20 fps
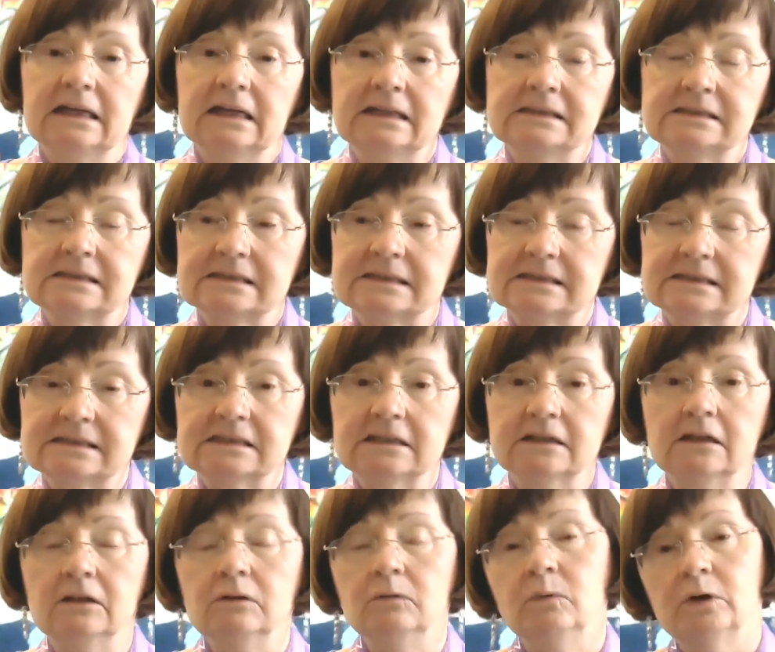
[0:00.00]
It
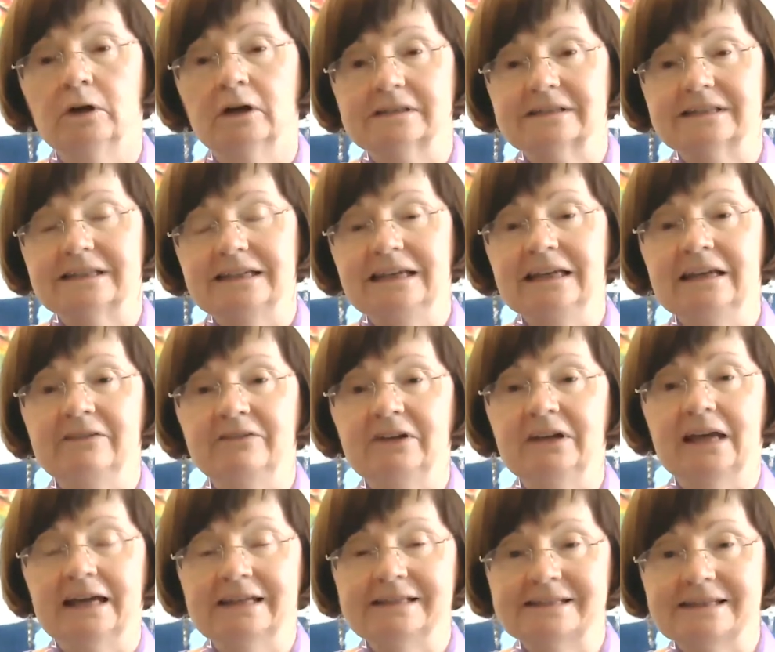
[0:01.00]
still works
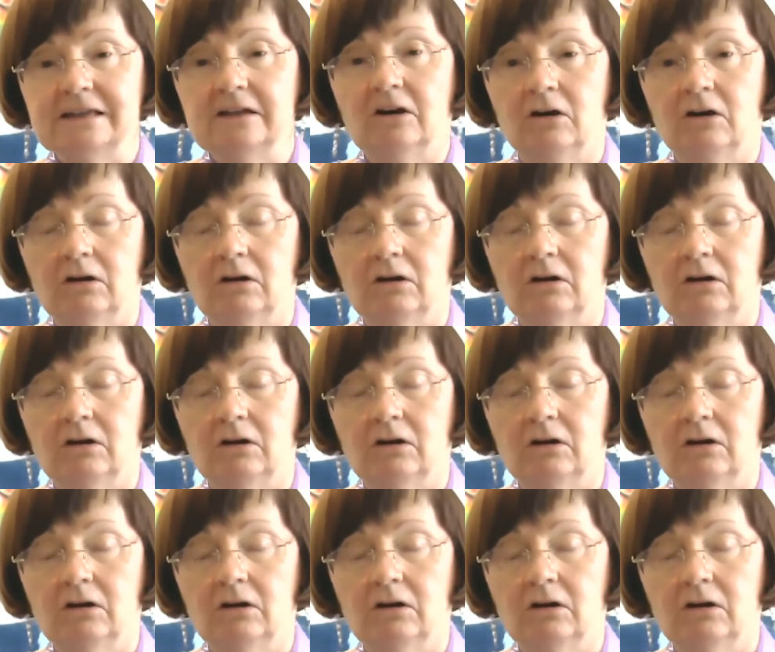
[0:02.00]
even as the